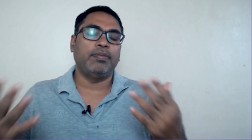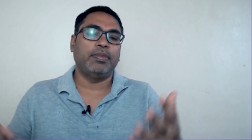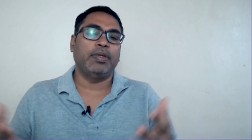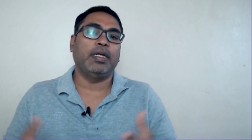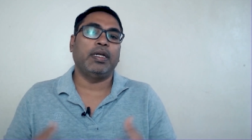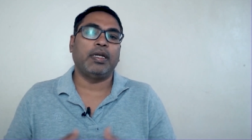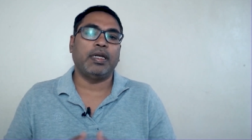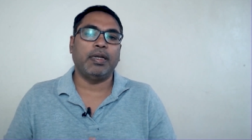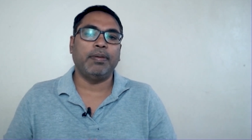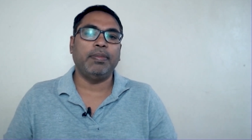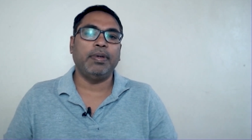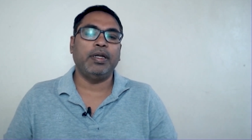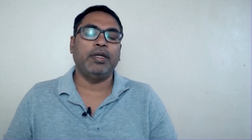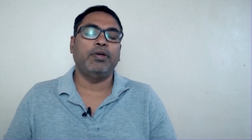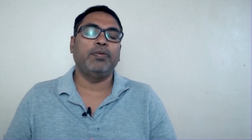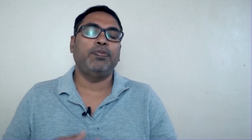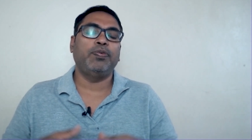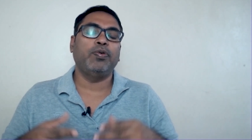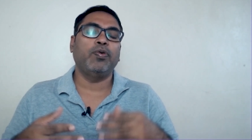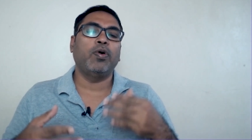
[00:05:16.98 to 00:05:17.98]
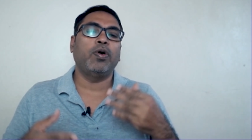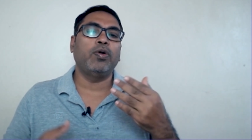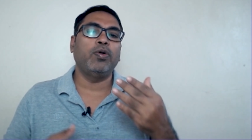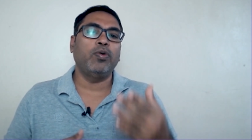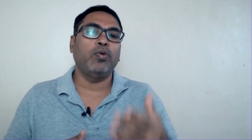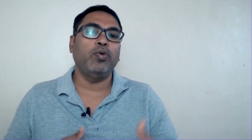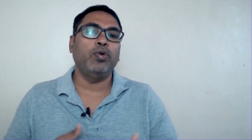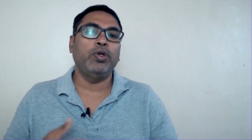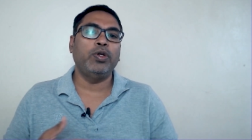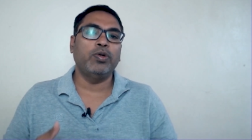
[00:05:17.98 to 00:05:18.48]
if you want
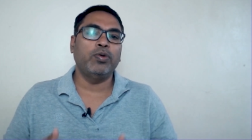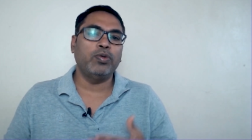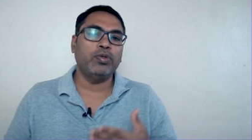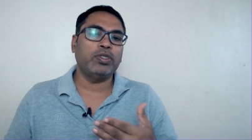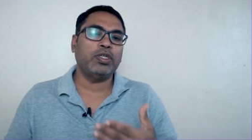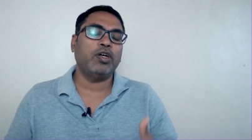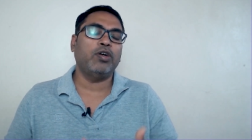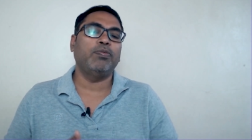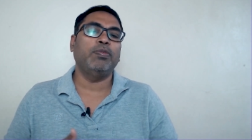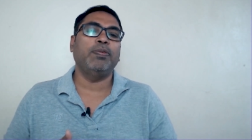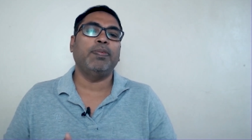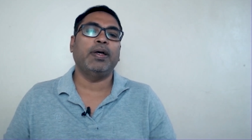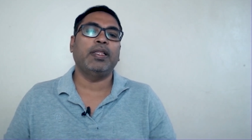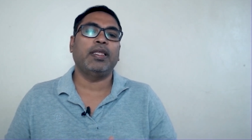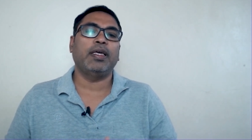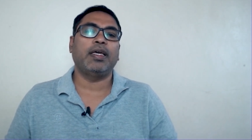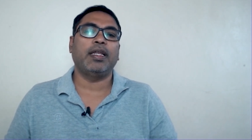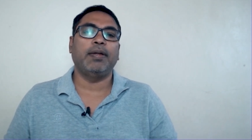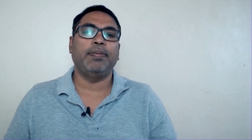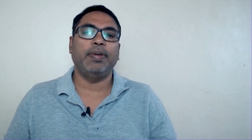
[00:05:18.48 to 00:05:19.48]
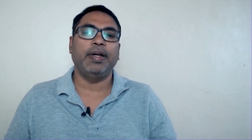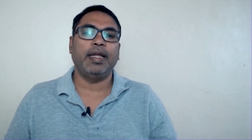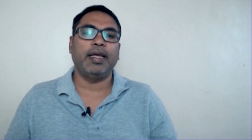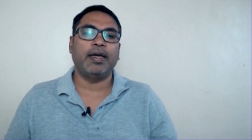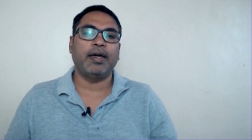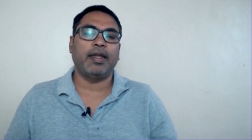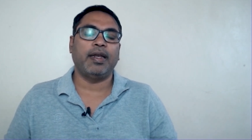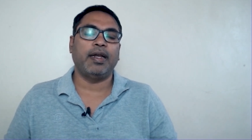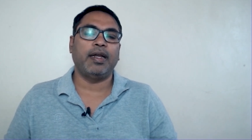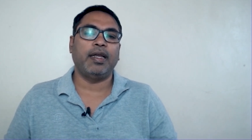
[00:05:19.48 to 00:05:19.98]
to use a homeopathic remedy
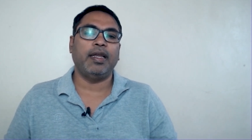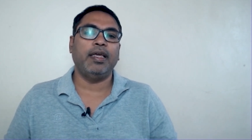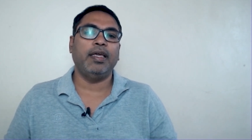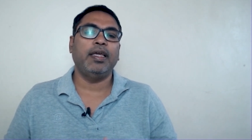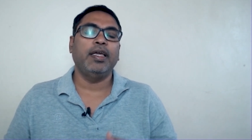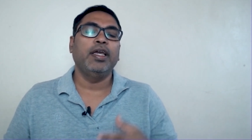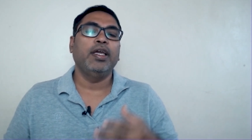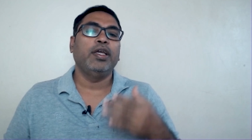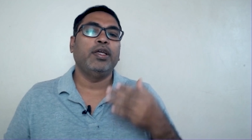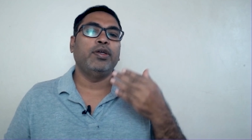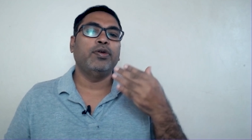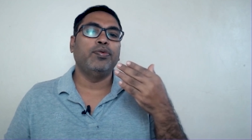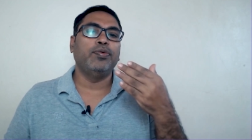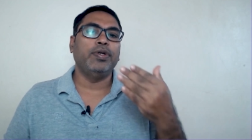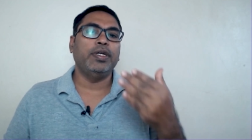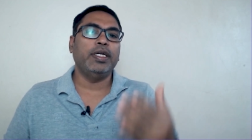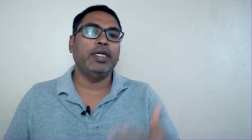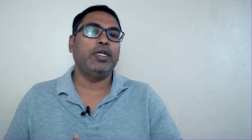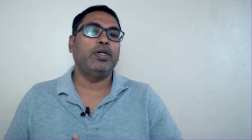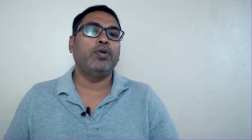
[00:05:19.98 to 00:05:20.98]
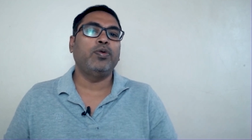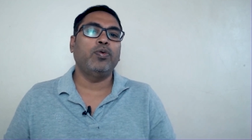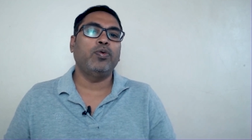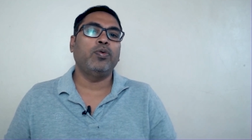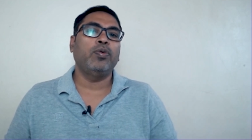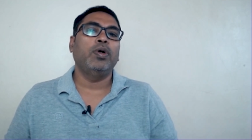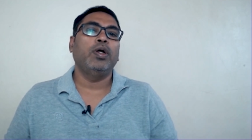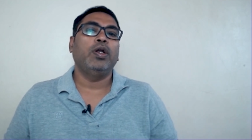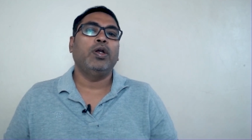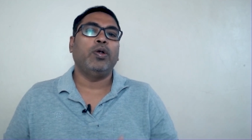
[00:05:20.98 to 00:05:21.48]
correctly, you need
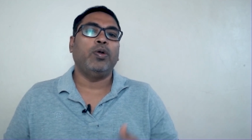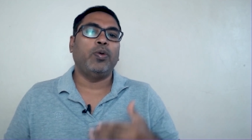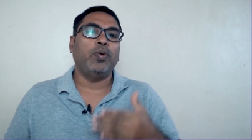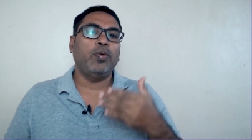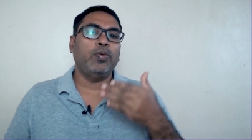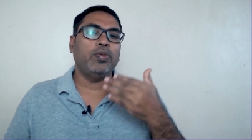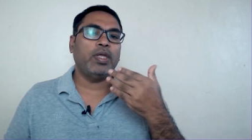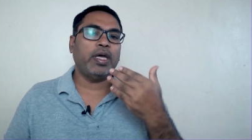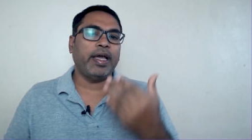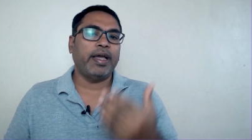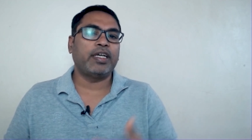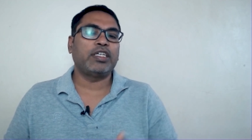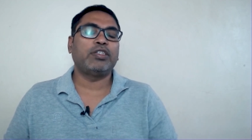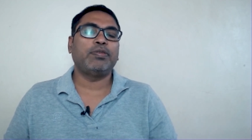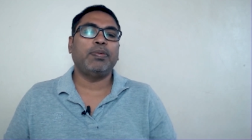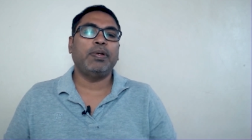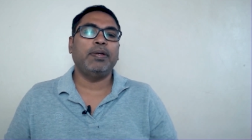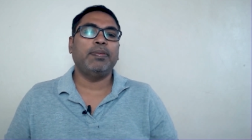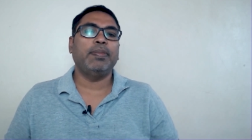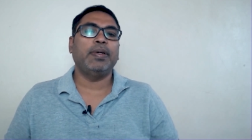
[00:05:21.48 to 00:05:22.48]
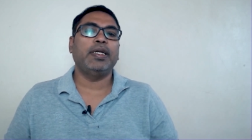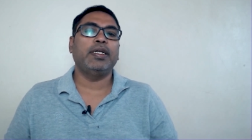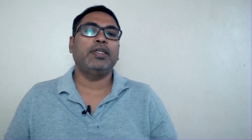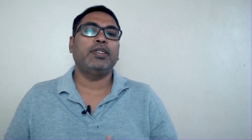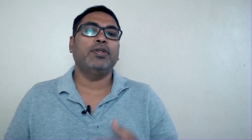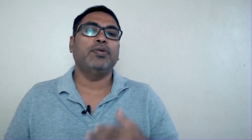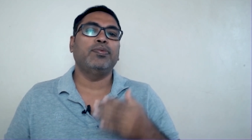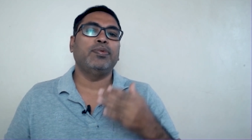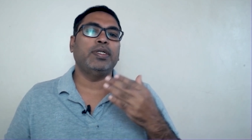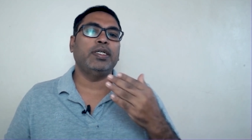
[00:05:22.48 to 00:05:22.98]
to do the experiment,
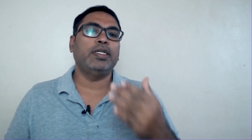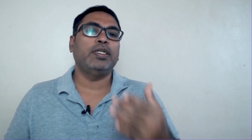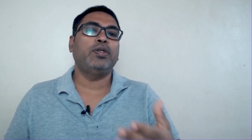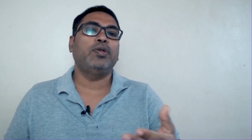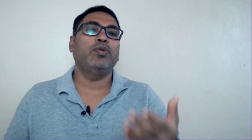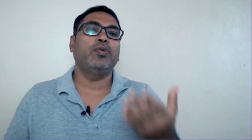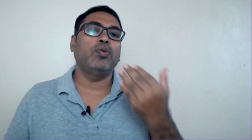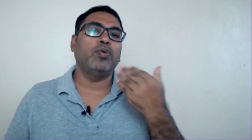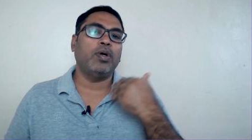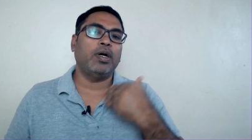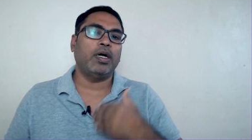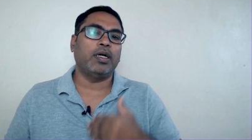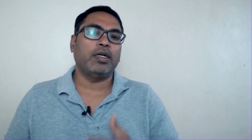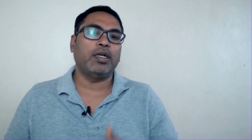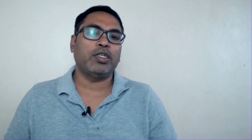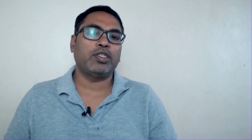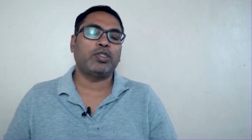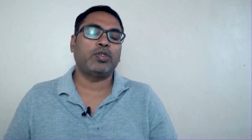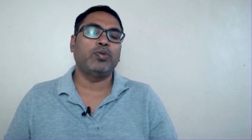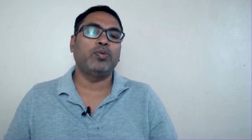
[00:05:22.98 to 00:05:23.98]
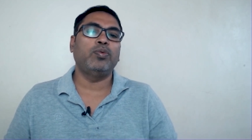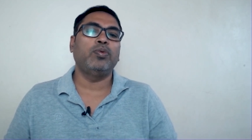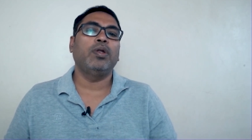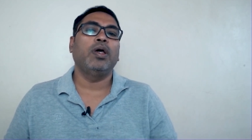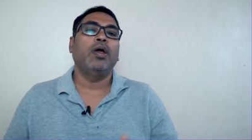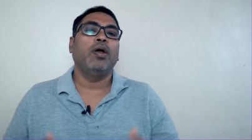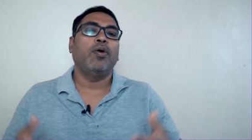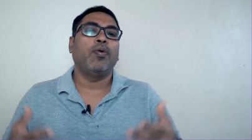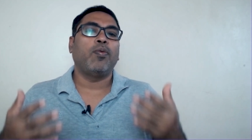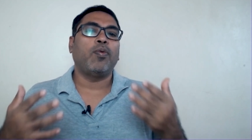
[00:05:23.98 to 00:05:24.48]
you need to understood
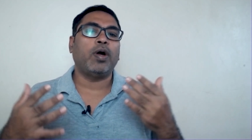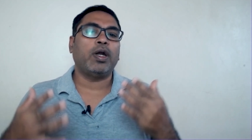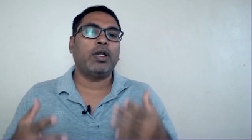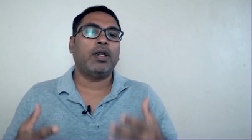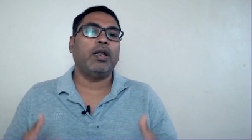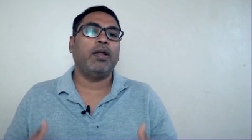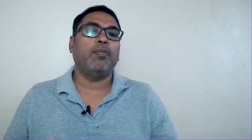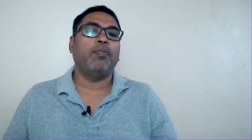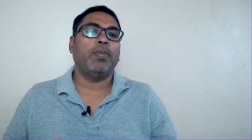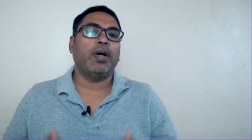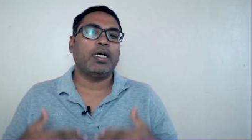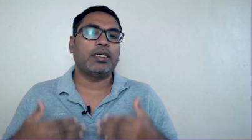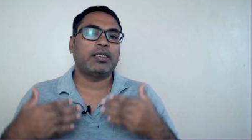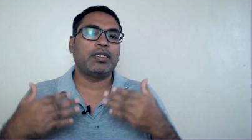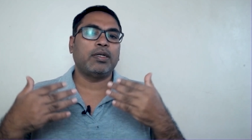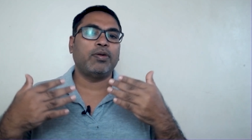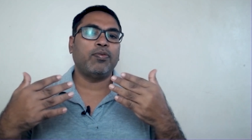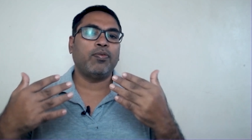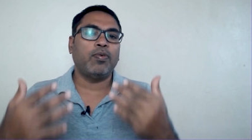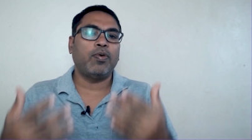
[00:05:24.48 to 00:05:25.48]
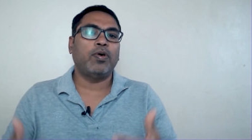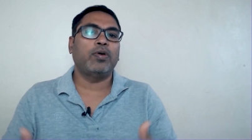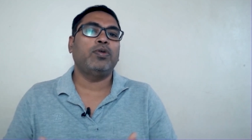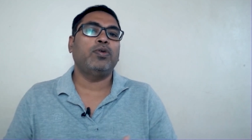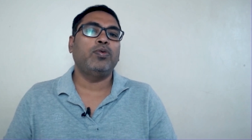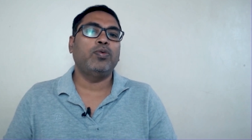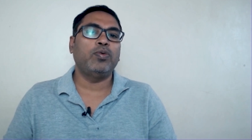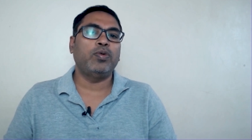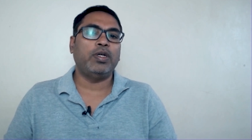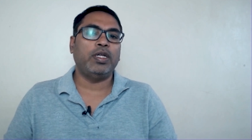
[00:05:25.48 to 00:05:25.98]
what master
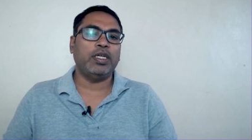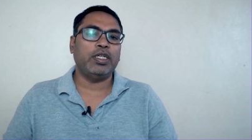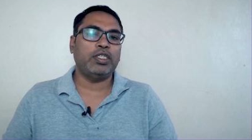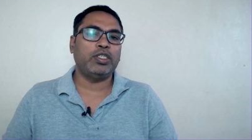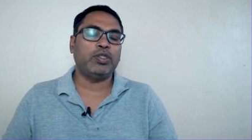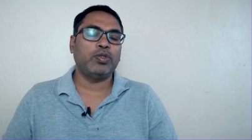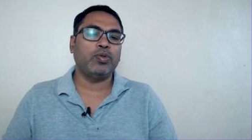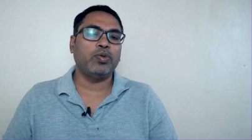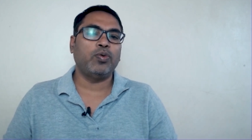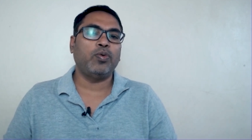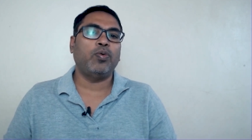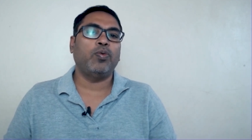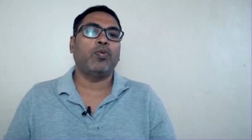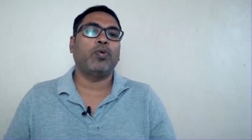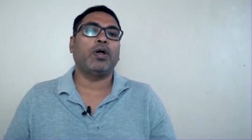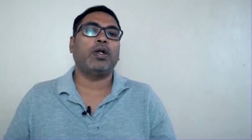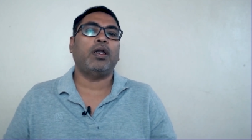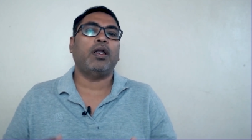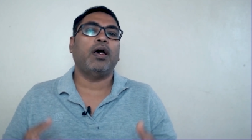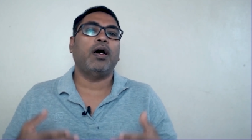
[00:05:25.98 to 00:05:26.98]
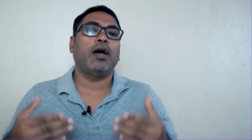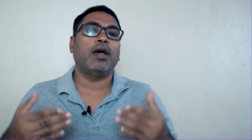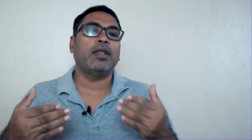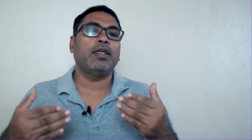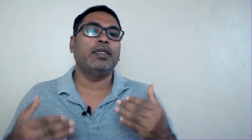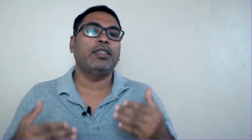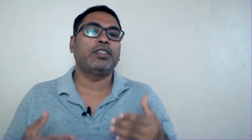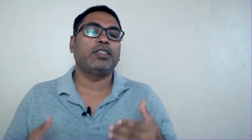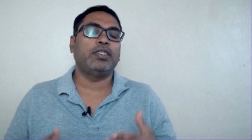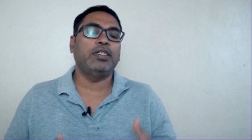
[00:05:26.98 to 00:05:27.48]
want to teach you, what are
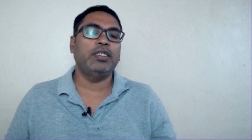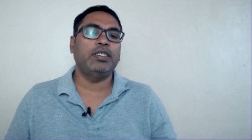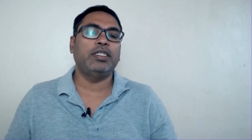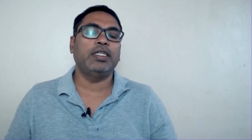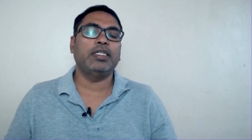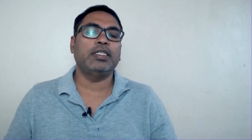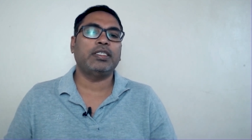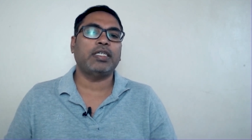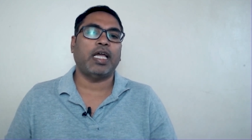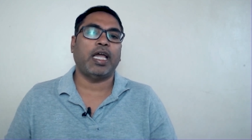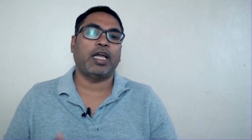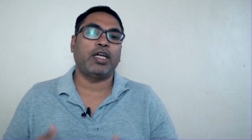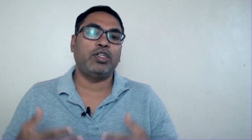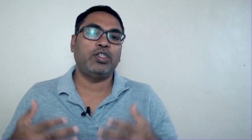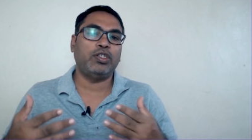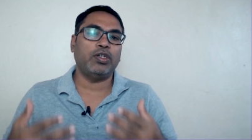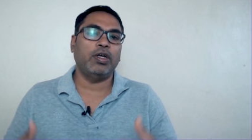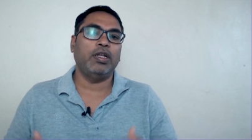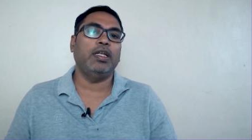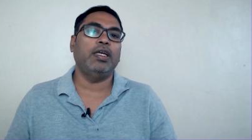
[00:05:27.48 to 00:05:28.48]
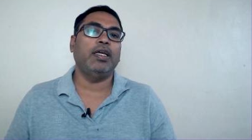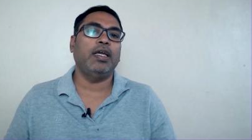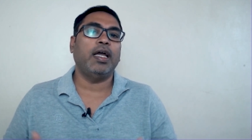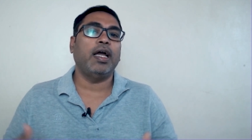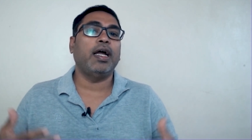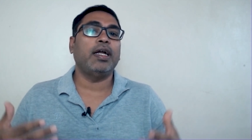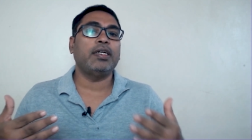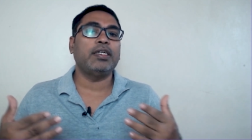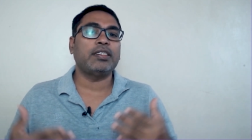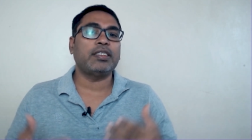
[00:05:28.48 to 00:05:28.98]
his teachings actually
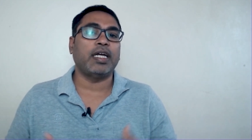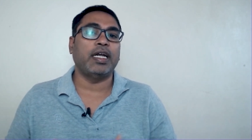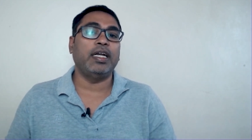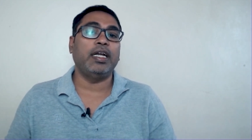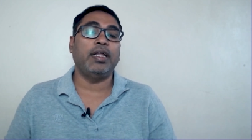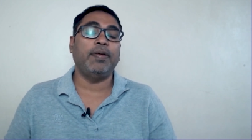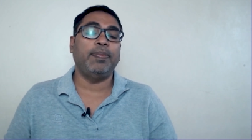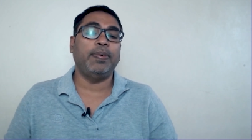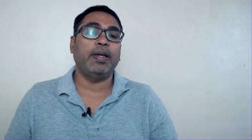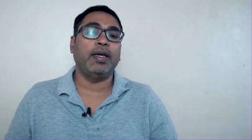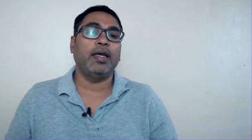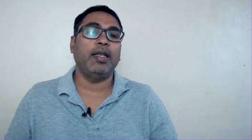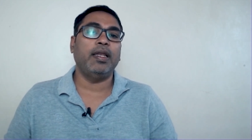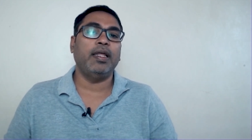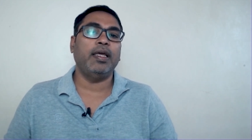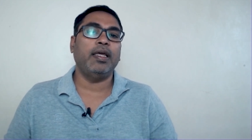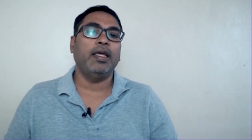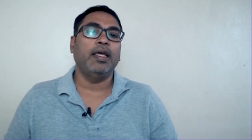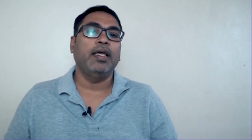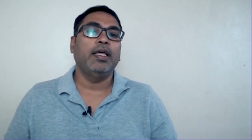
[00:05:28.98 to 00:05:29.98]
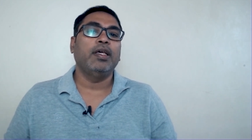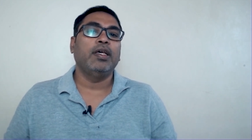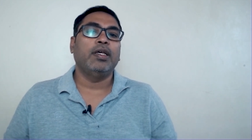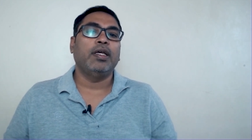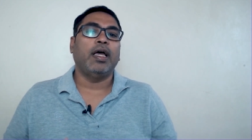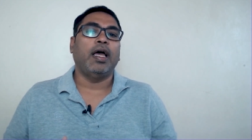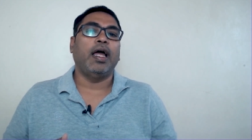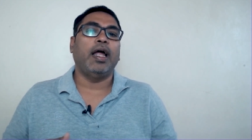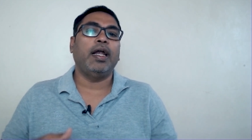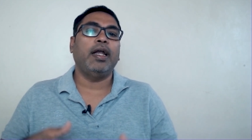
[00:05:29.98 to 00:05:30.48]
and scientifically
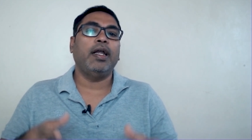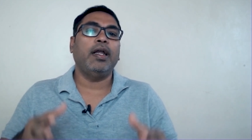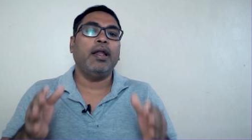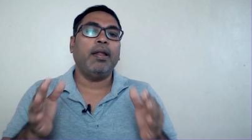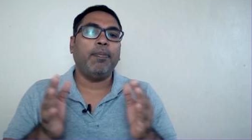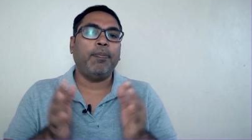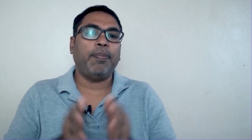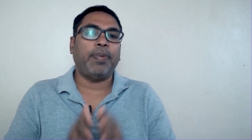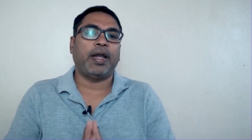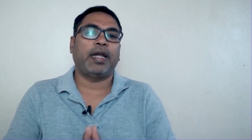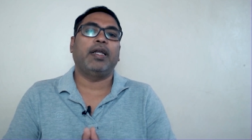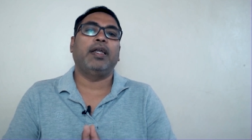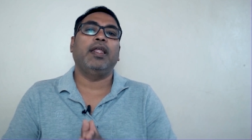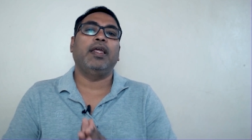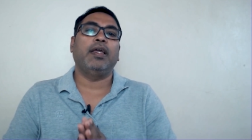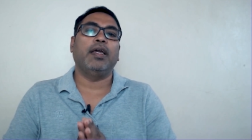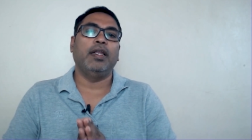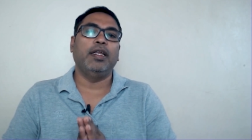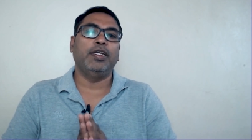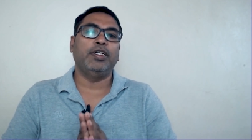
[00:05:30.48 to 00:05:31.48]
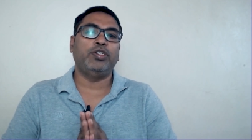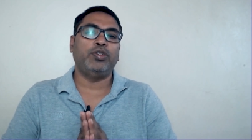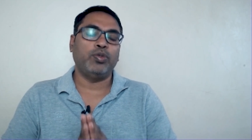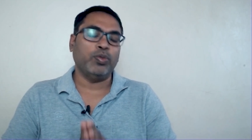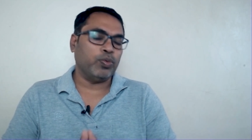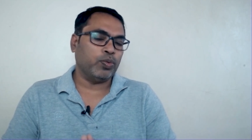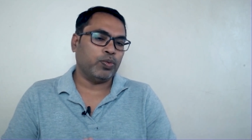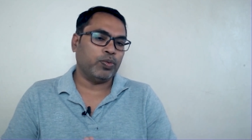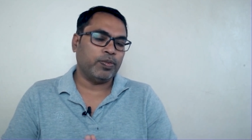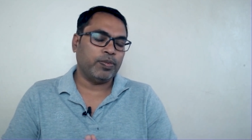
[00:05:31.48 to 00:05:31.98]
and practically too.